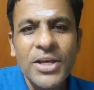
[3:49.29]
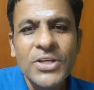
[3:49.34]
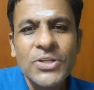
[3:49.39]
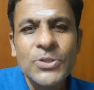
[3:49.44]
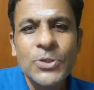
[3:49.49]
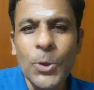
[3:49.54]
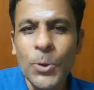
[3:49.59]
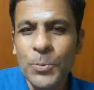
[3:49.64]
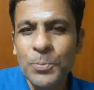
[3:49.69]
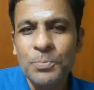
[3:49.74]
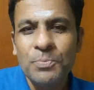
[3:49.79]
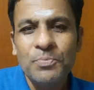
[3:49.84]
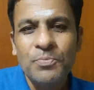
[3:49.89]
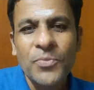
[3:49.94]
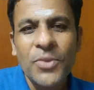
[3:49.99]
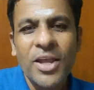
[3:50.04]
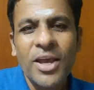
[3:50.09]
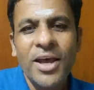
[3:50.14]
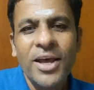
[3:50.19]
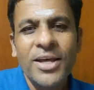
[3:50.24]
So
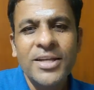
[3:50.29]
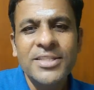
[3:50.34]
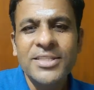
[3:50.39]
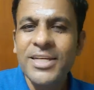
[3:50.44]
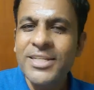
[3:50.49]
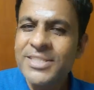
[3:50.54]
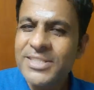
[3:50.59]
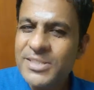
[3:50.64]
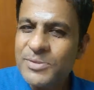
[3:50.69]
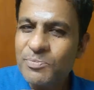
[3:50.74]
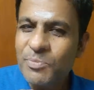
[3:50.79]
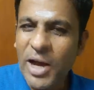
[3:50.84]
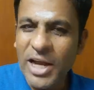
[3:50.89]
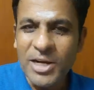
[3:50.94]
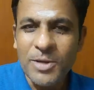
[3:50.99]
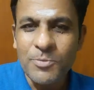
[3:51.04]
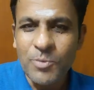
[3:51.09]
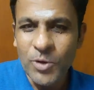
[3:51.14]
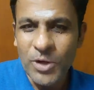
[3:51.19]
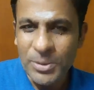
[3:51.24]
this
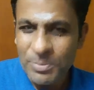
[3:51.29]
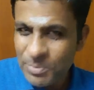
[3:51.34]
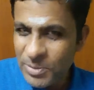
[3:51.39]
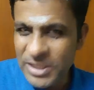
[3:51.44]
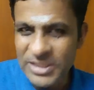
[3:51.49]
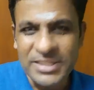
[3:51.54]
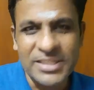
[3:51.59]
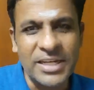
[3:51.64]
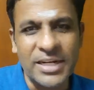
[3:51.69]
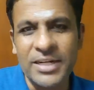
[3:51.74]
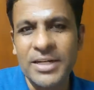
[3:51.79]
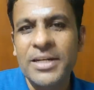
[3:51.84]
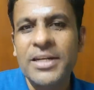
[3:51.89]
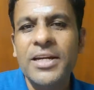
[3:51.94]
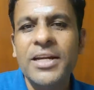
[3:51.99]
Pani Puri person